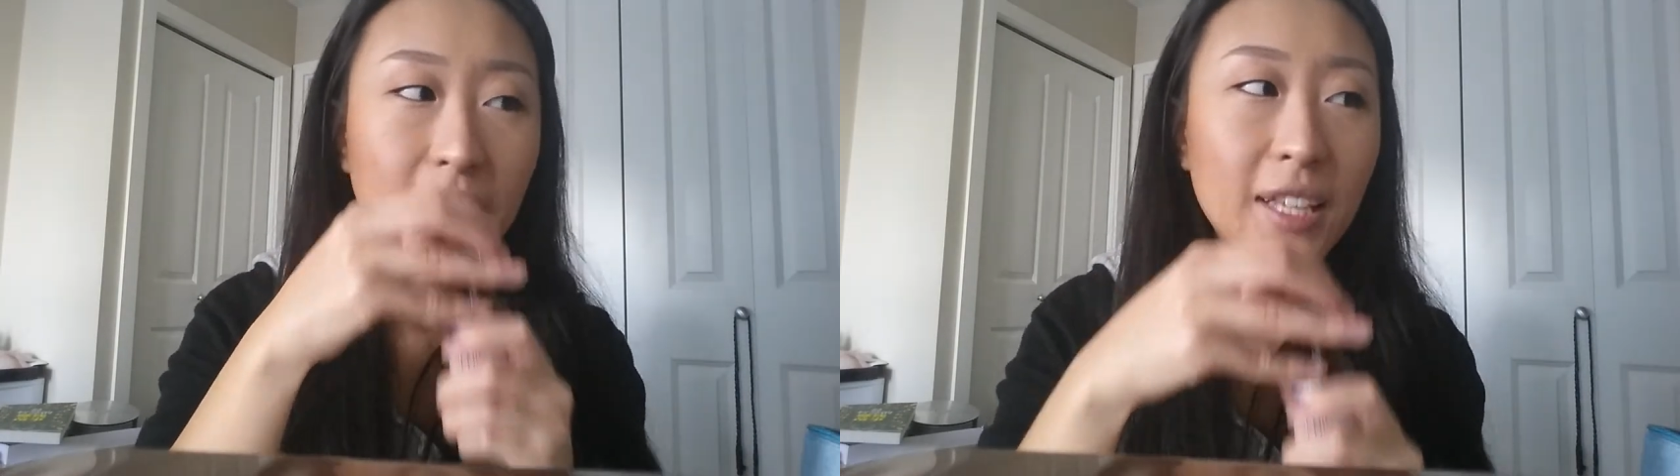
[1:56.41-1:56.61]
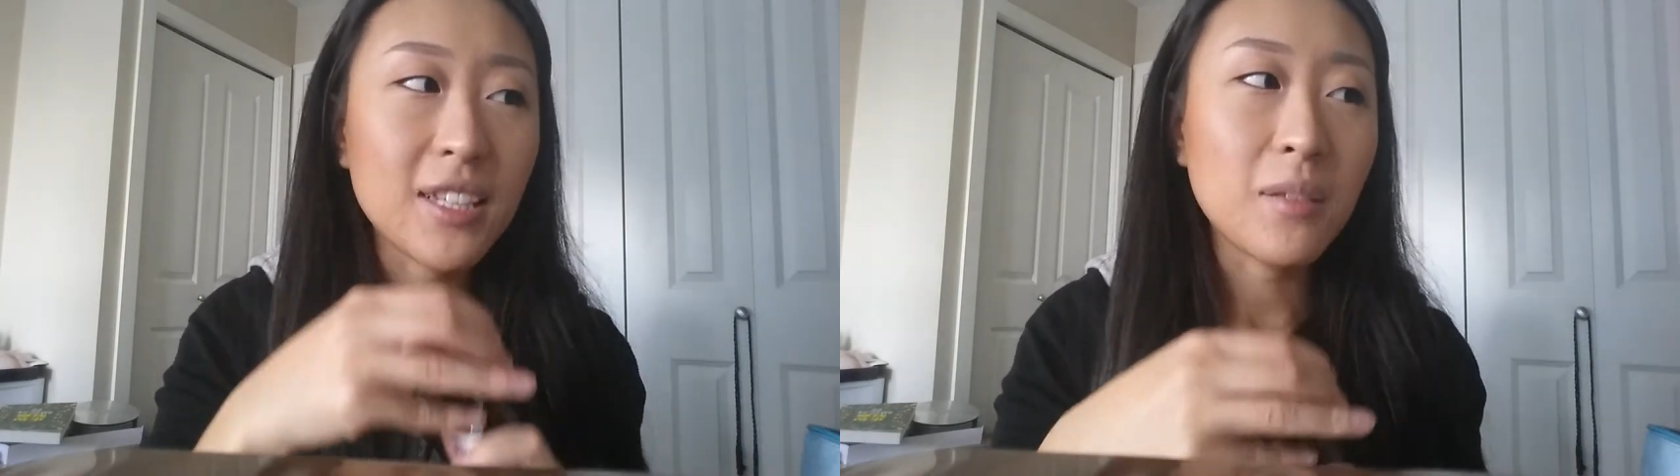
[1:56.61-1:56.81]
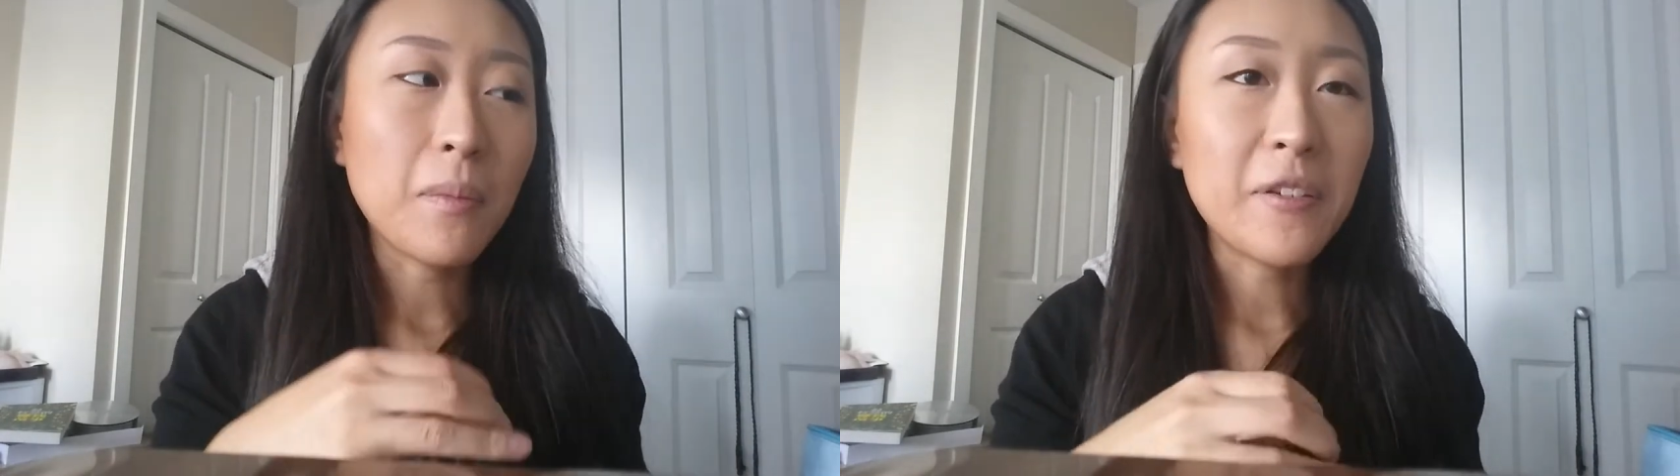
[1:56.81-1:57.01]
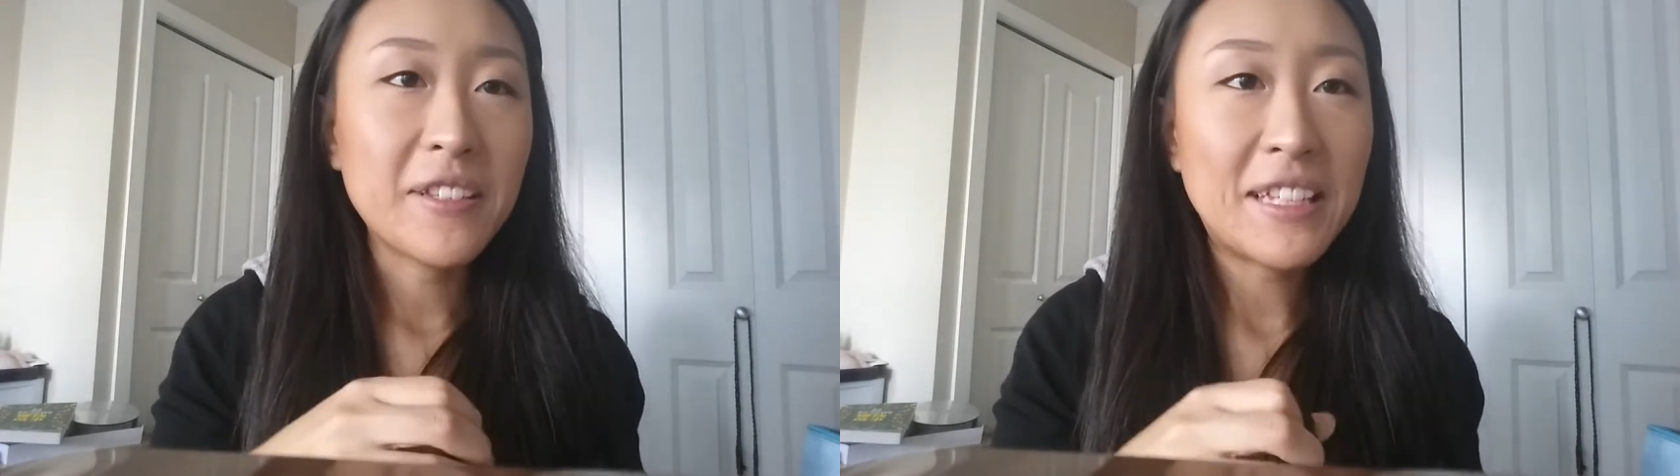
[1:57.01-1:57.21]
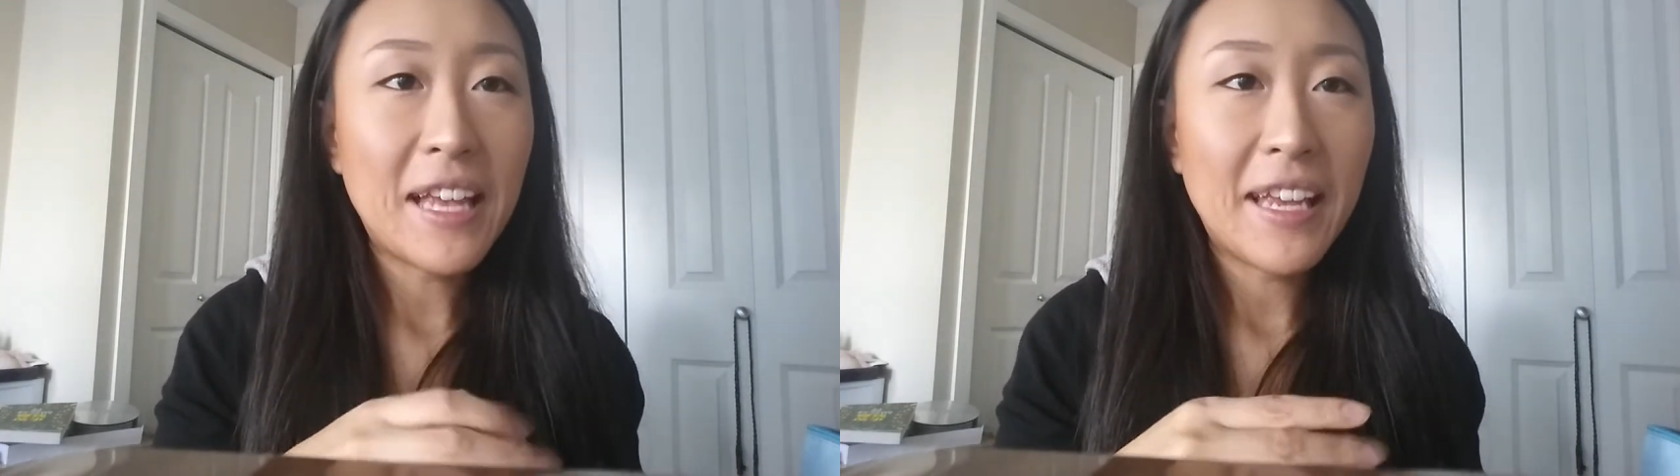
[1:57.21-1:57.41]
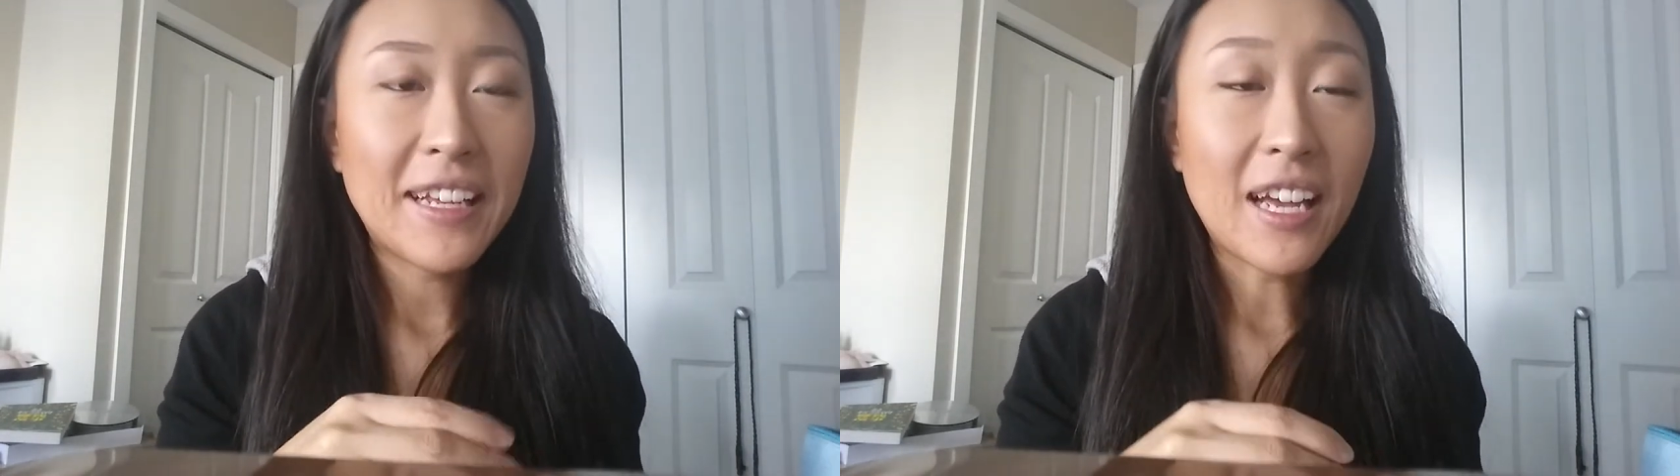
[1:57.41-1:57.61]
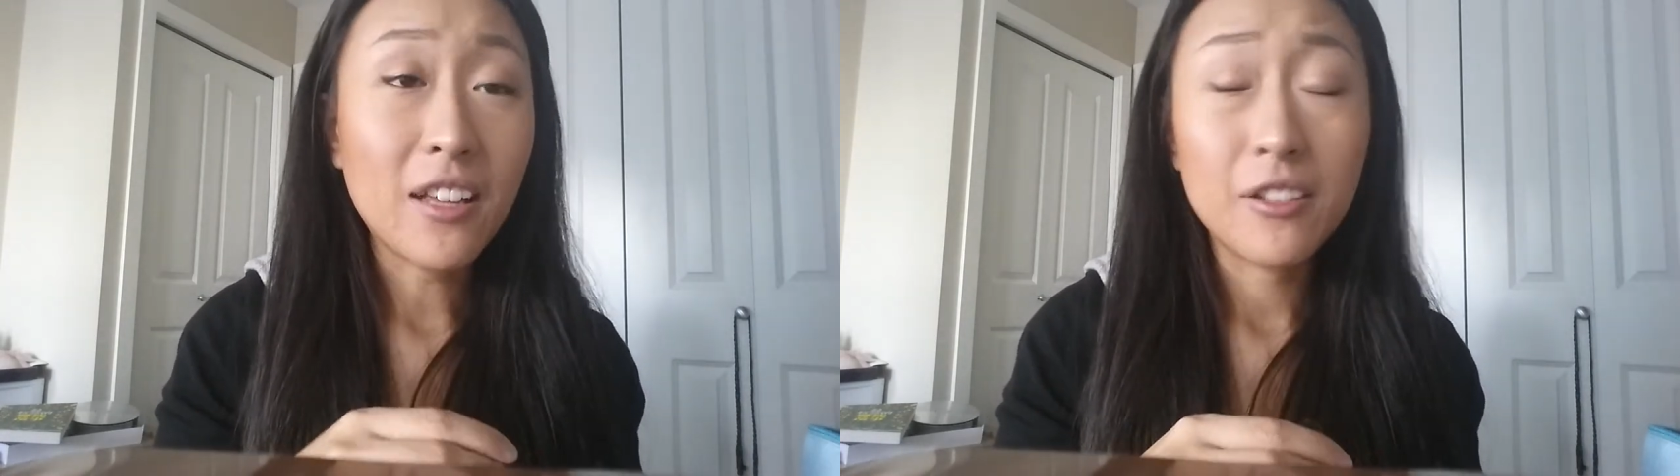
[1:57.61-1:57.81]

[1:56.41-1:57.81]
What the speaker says: It smells like,